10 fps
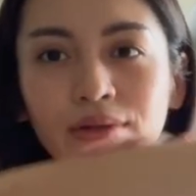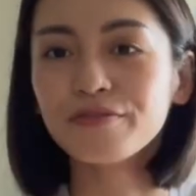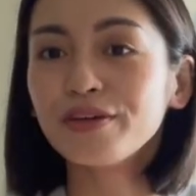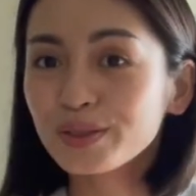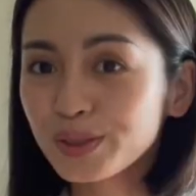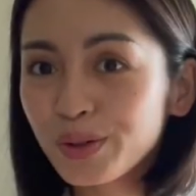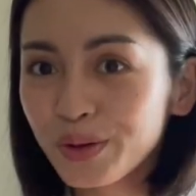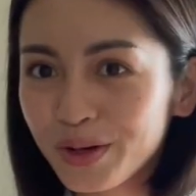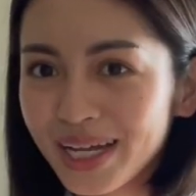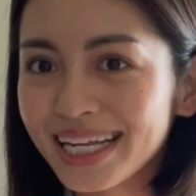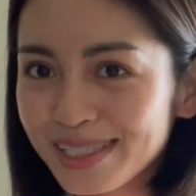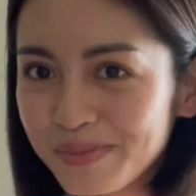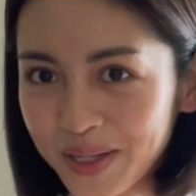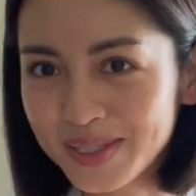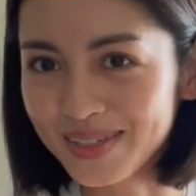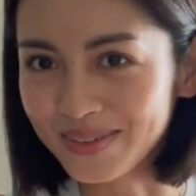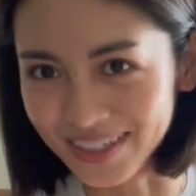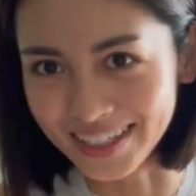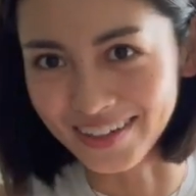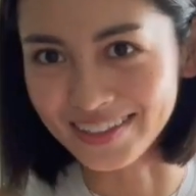Feels so good and smells so
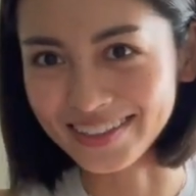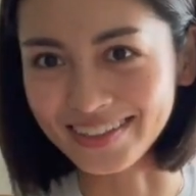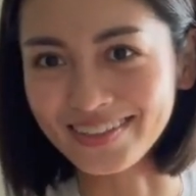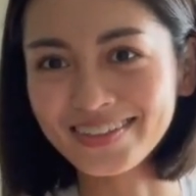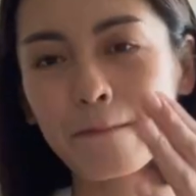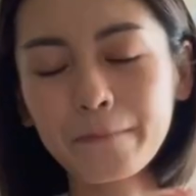good also.